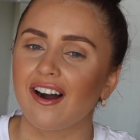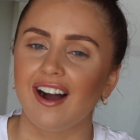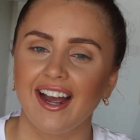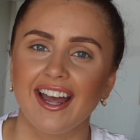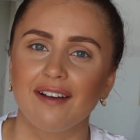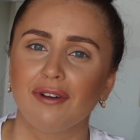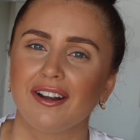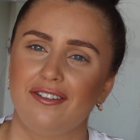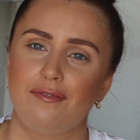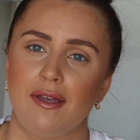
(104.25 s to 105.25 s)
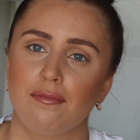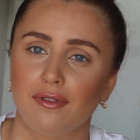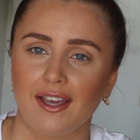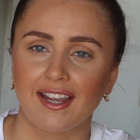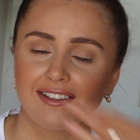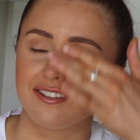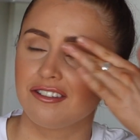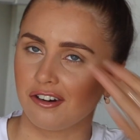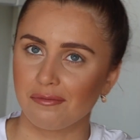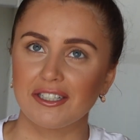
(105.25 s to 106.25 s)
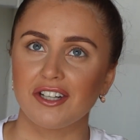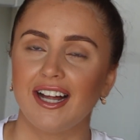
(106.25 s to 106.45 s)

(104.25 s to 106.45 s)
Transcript: I am one of those people that gets so much